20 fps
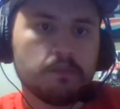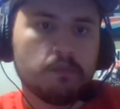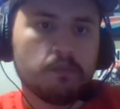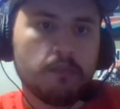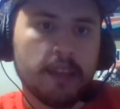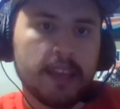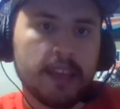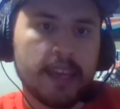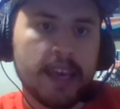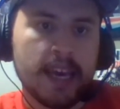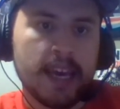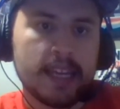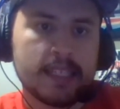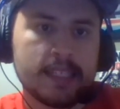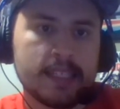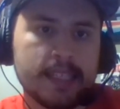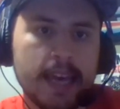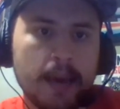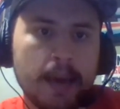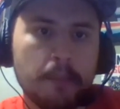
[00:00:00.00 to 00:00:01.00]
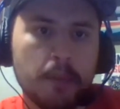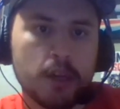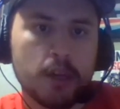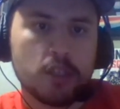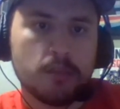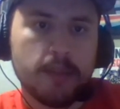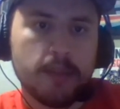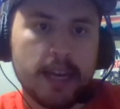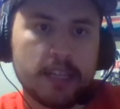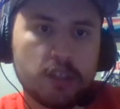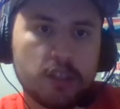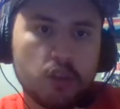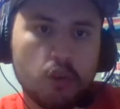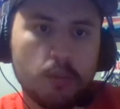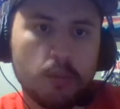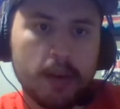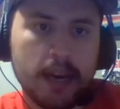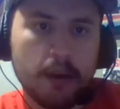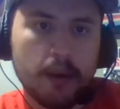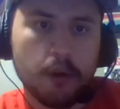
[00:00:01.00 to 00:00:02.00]
Like, he has that much magical
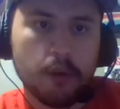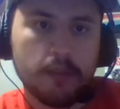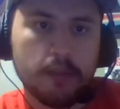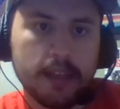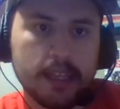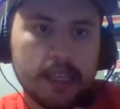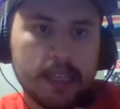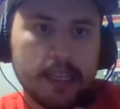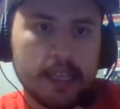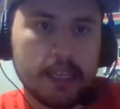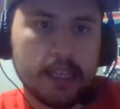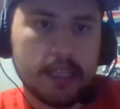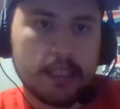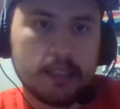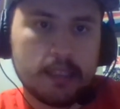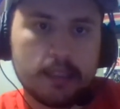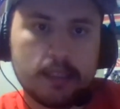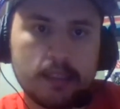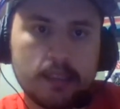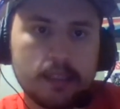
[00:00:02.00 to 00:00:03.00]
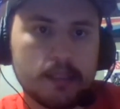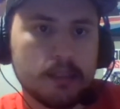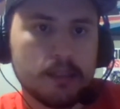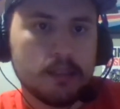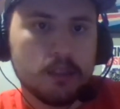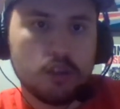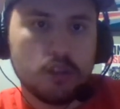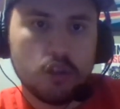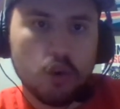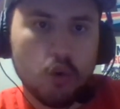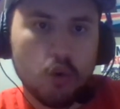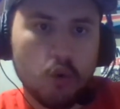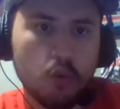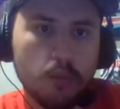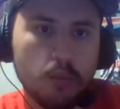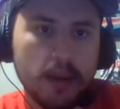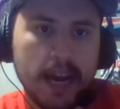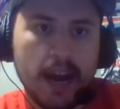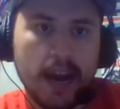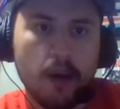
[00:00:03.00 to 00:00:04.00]
power. Like, he's so
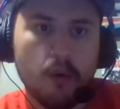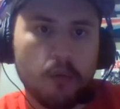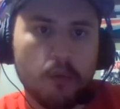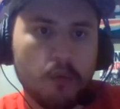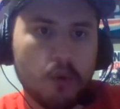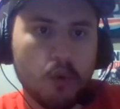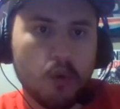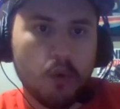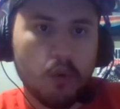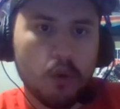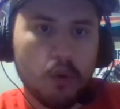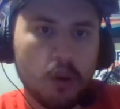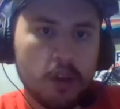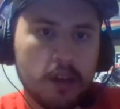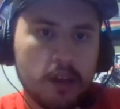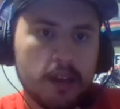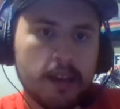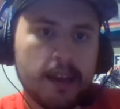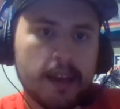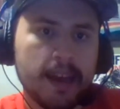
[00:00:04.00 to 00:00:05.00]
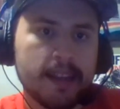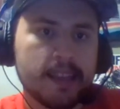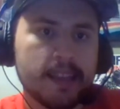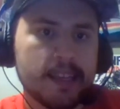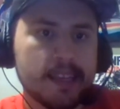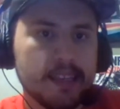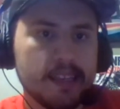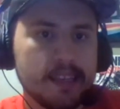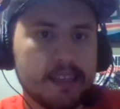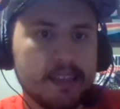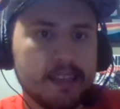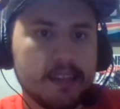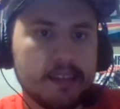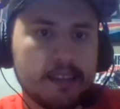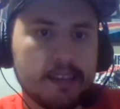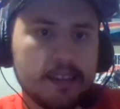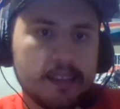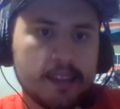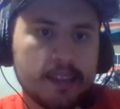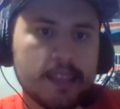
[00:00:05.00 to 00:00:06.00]
powerful. I think
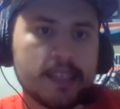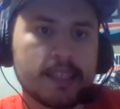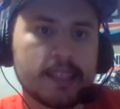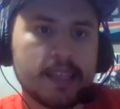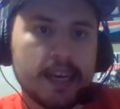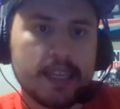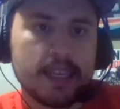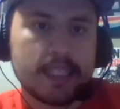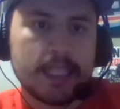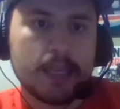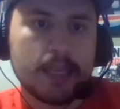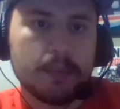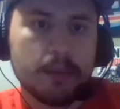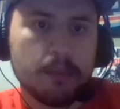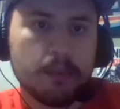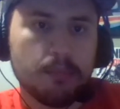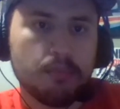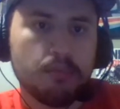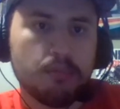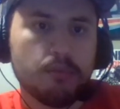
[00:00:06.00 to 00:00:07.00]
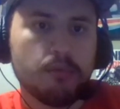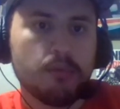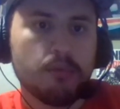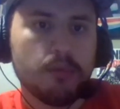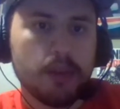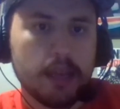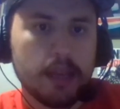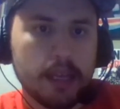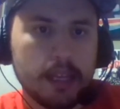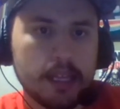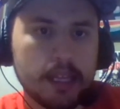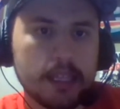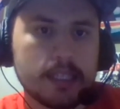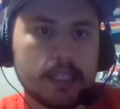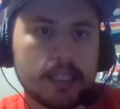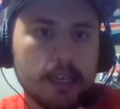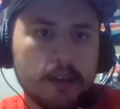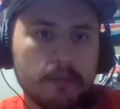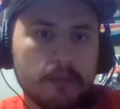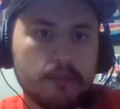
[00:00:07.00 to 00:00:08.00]
this guy is going to be pretty
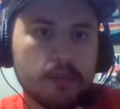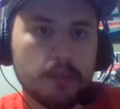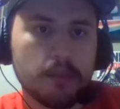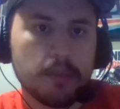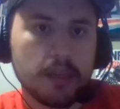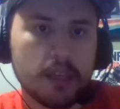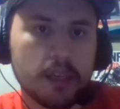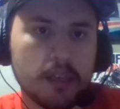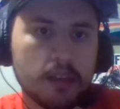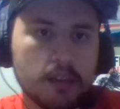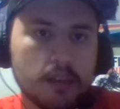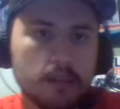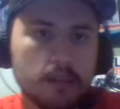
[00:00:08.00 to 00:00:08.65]
tough to beat.